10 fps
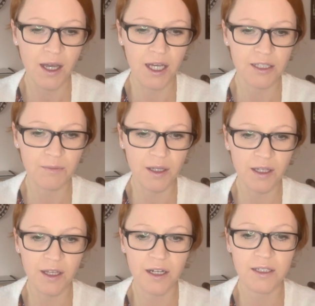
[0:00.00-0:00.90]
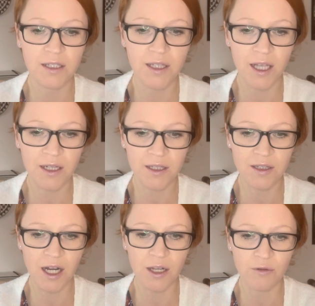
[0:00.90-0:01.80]
as many residents
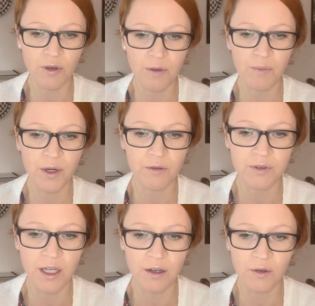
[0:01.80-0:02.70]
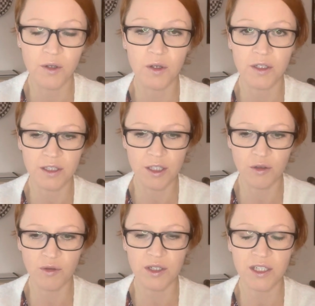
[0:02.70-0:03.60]
try to improve the ongoing
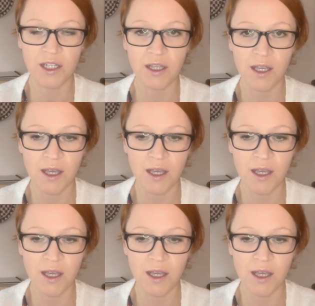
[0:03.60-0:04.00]
situation,